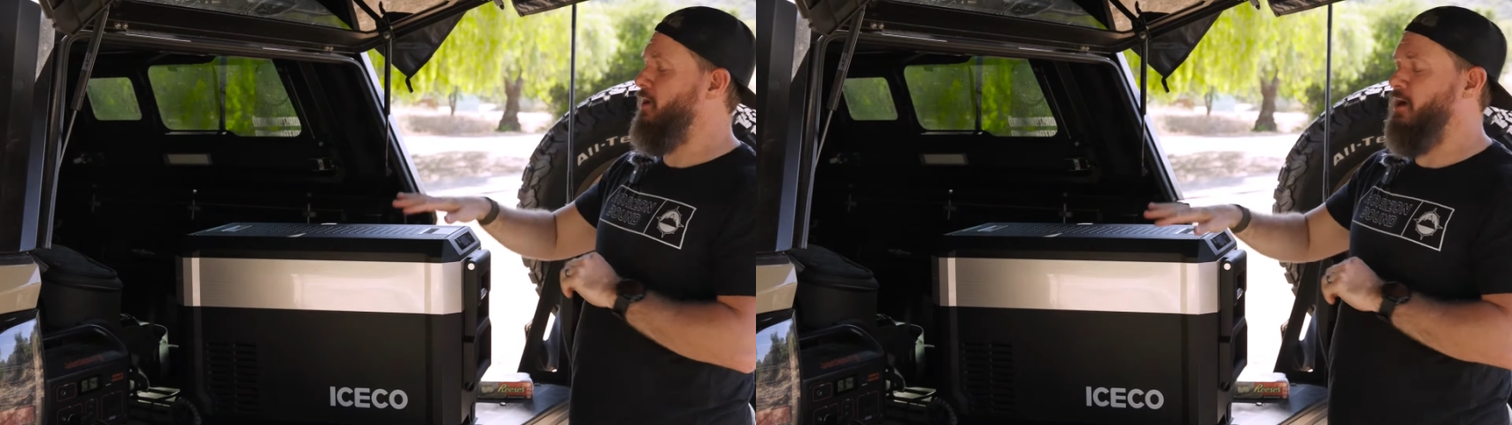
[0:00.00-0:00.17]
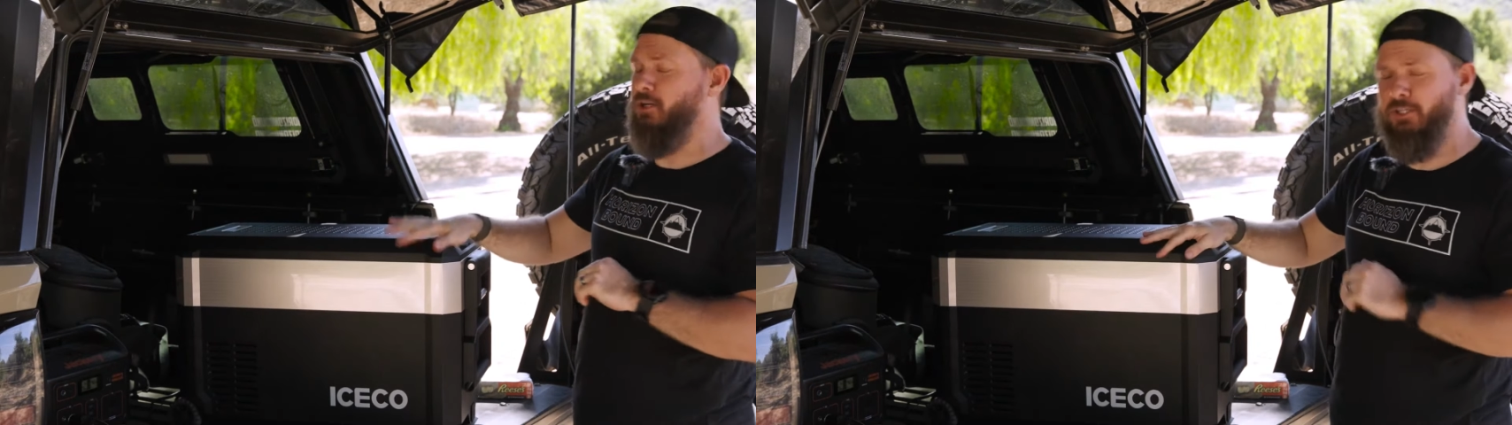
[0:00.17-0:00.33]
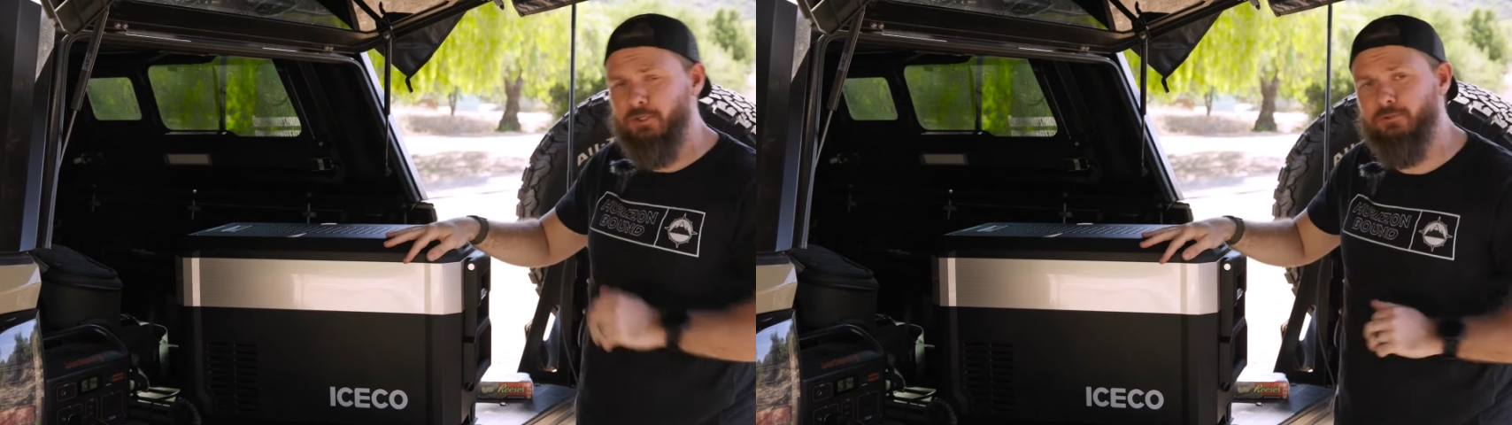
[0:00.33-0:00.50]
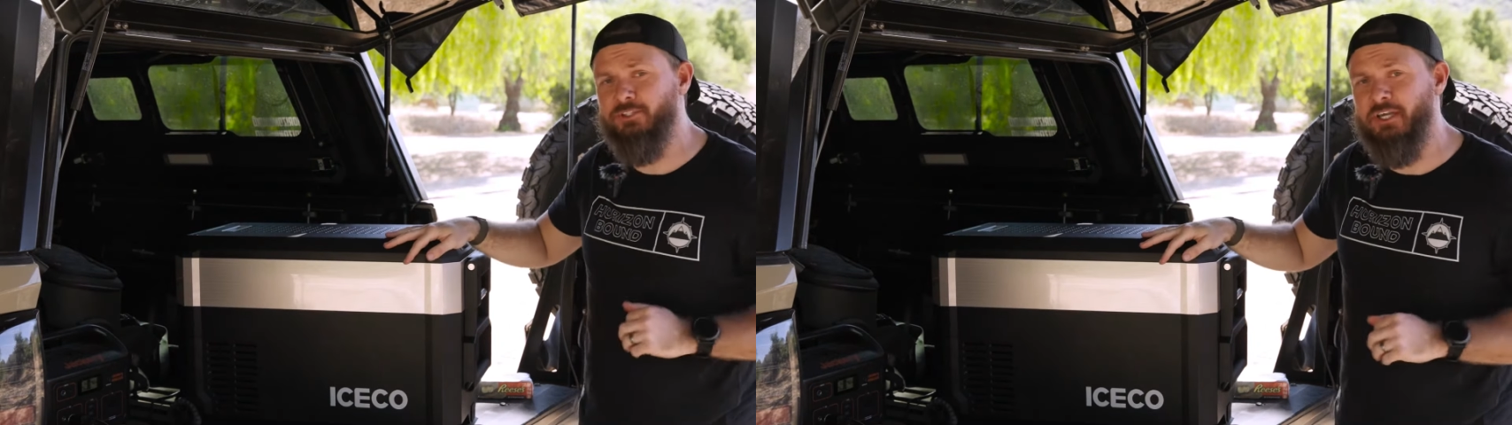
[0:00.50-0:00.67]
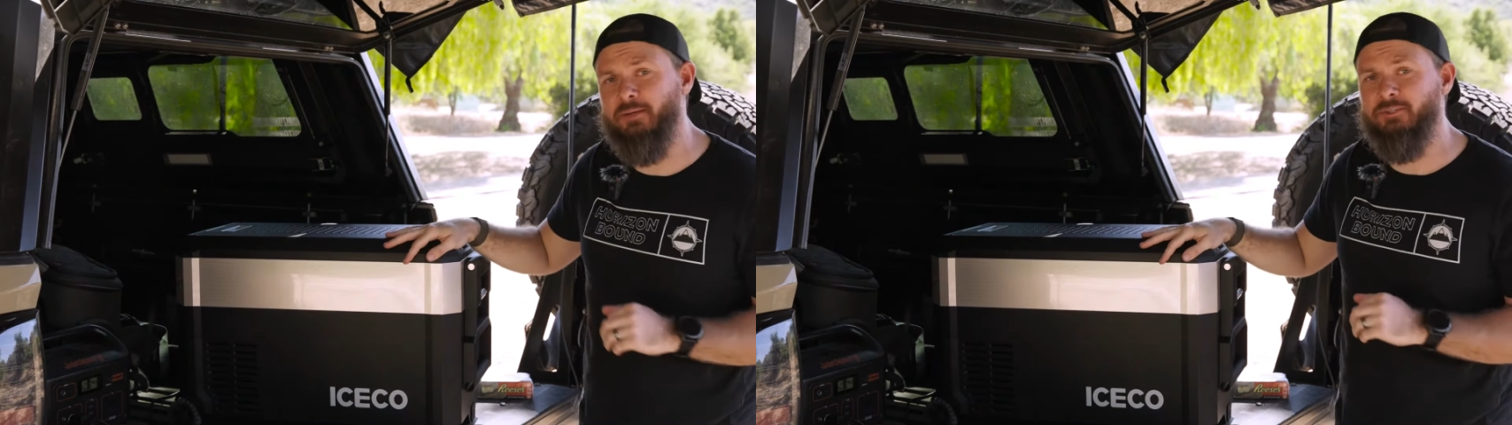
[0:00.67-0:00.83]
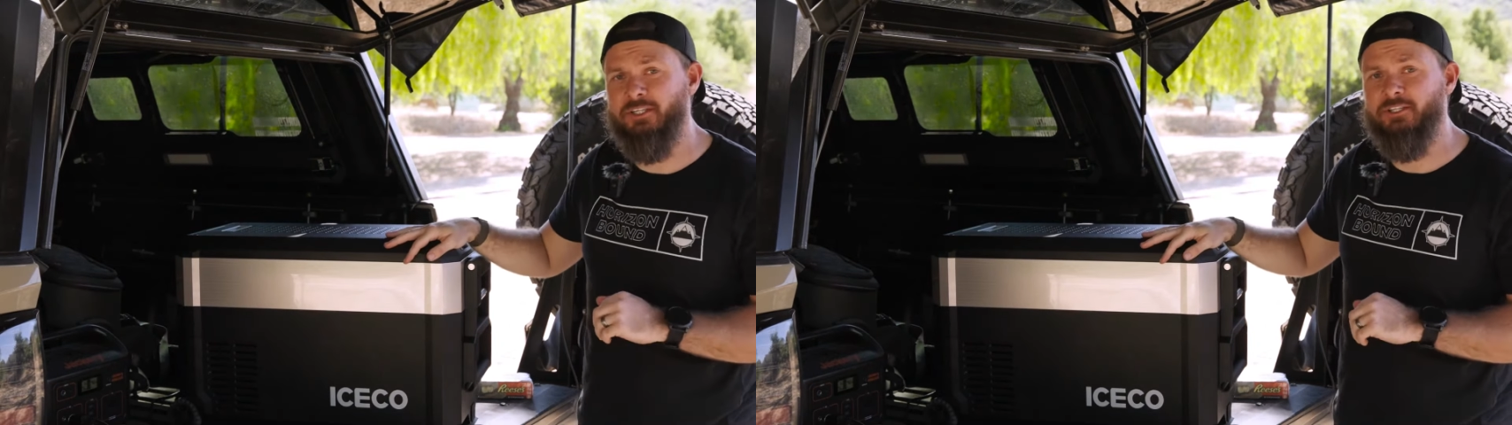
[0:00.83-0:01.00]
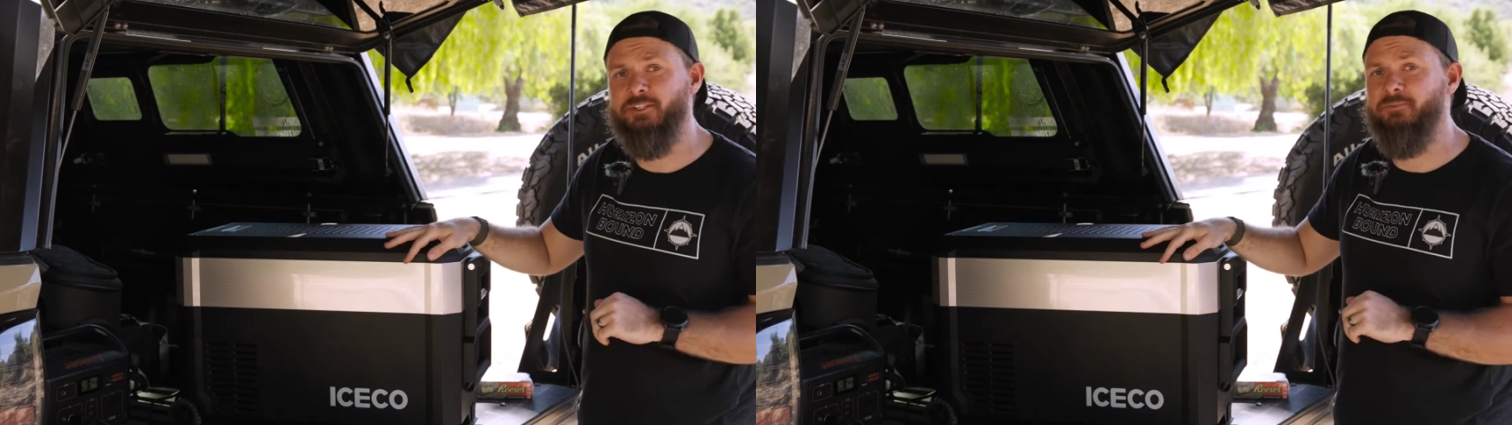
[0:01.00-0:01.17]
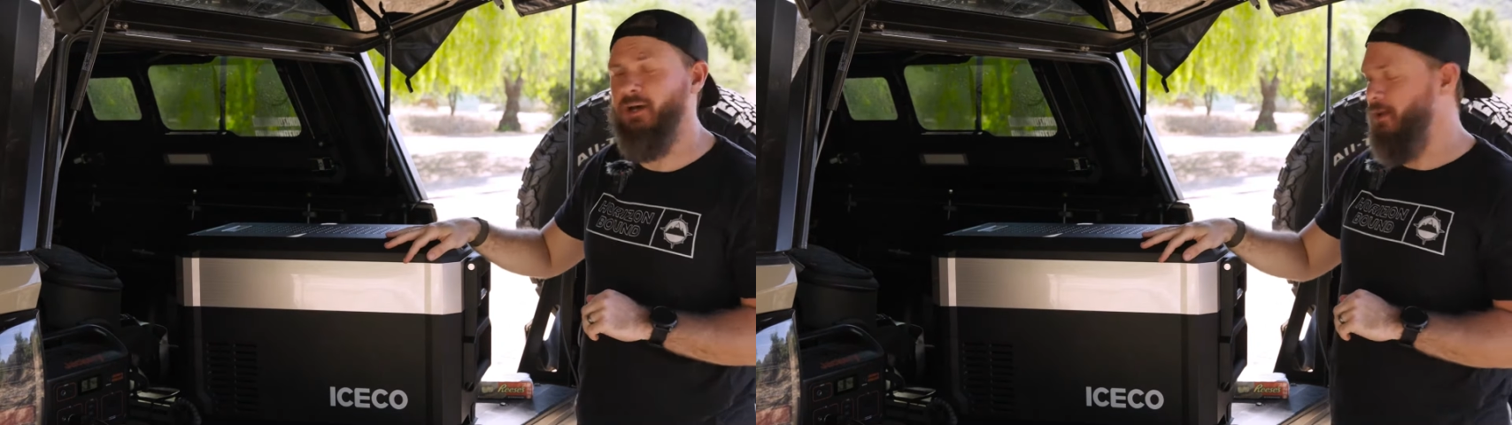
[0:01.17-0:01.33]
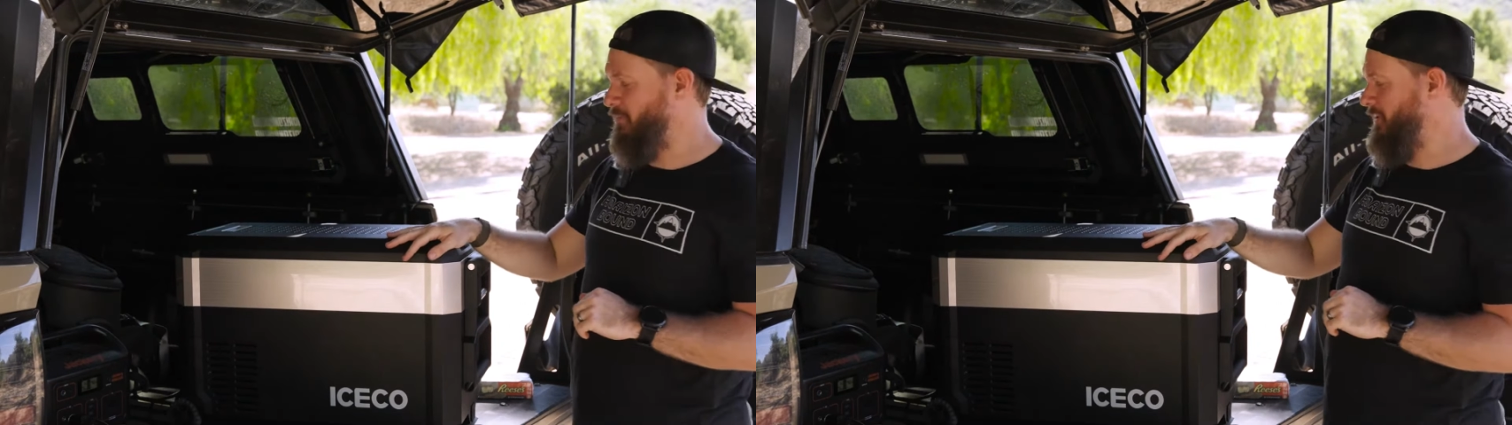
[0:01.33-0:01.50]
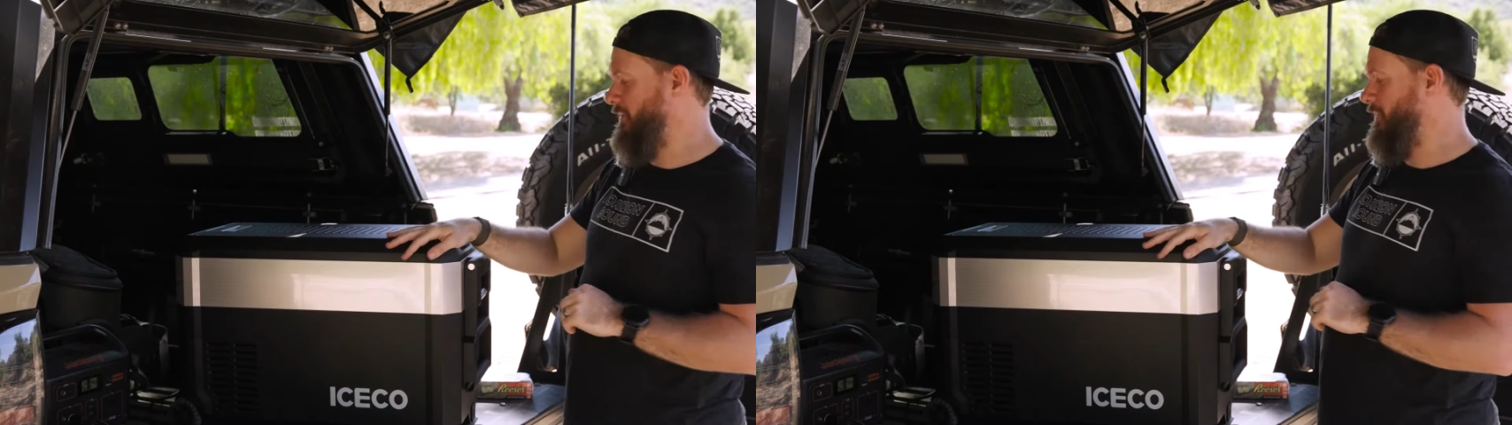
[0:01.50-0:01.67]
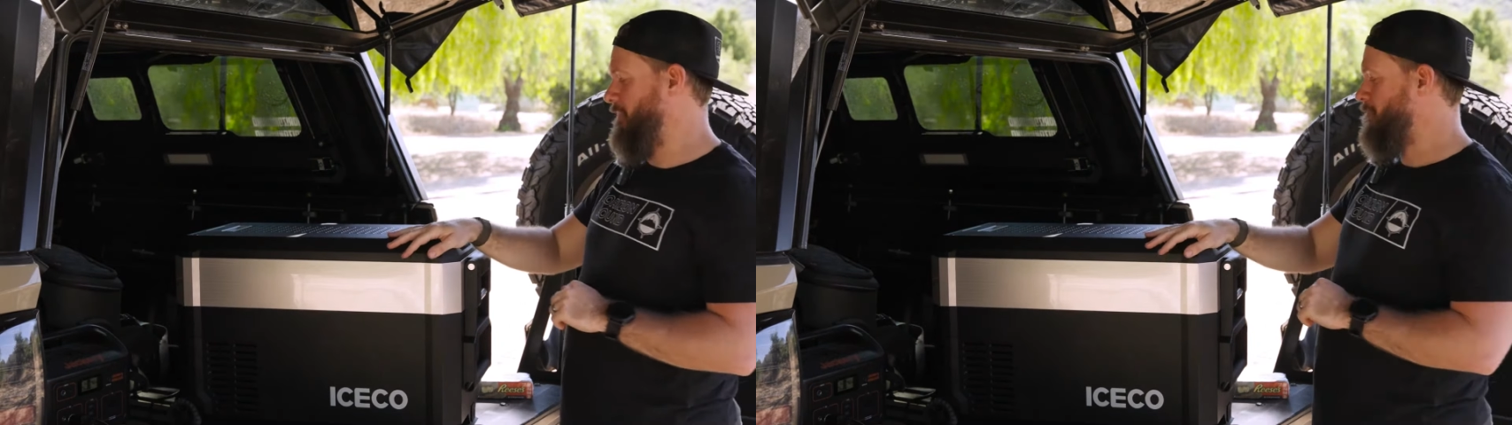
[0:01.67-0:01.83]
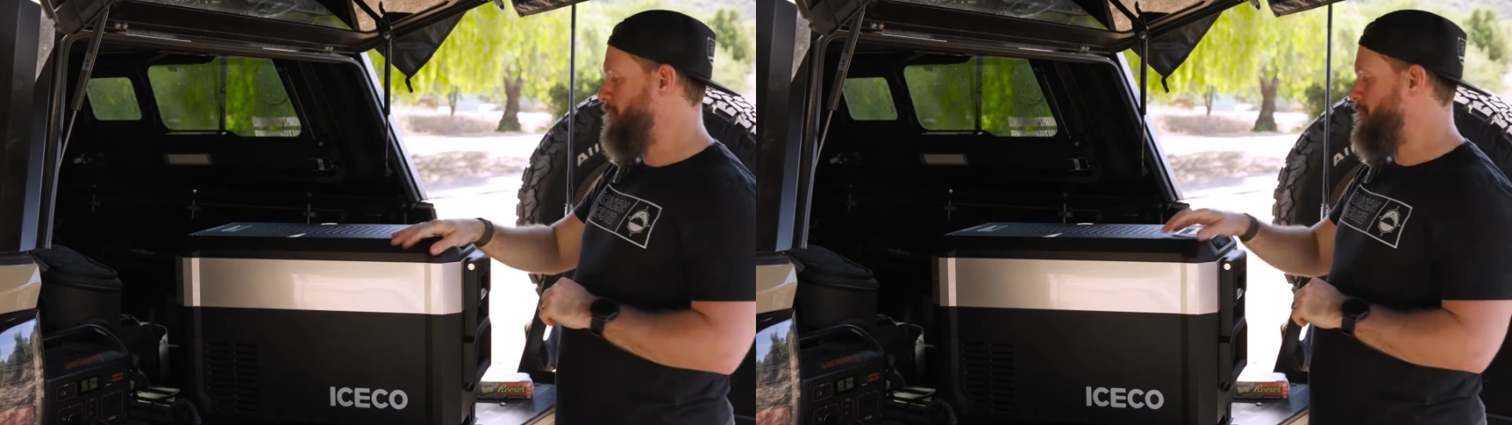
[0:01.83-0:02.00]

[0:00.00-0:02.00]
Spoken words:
a huge game changer in my opinion.